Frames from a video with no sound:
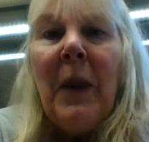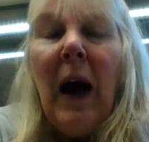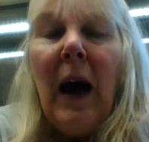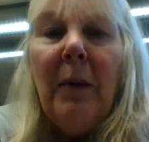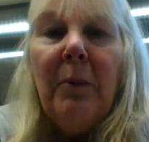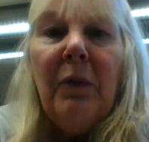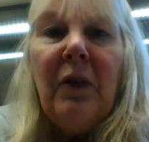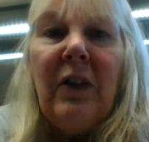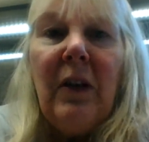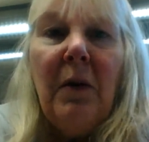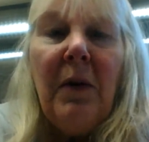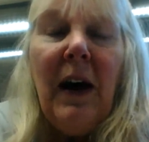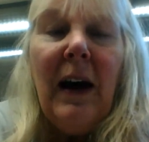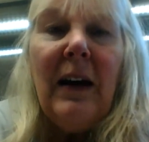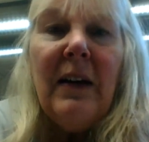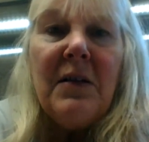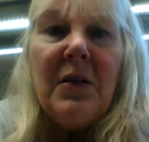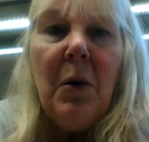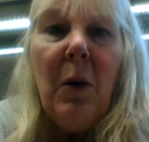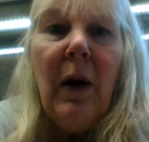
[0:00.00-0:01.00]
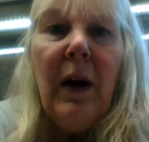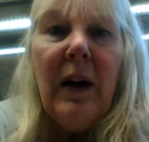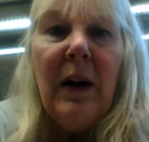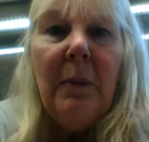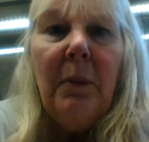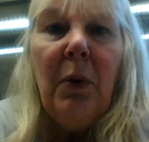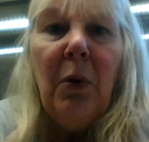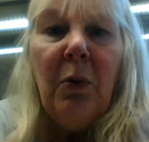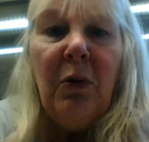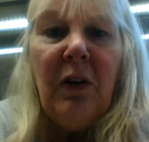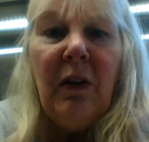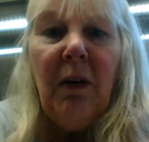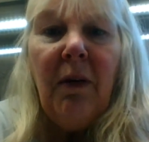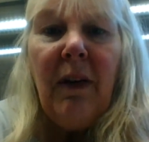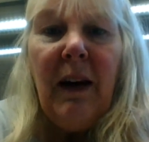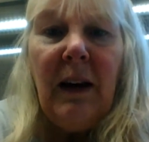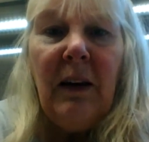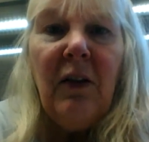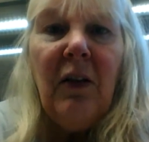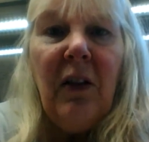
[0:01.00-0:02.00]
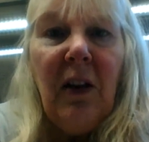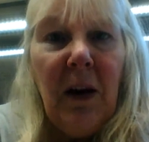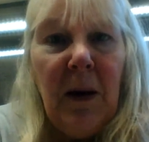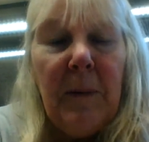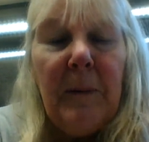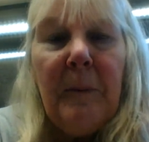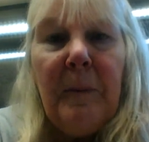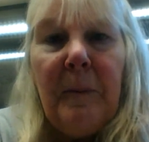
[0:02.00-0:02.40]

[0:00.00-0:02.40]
So that is quite an important thing to do.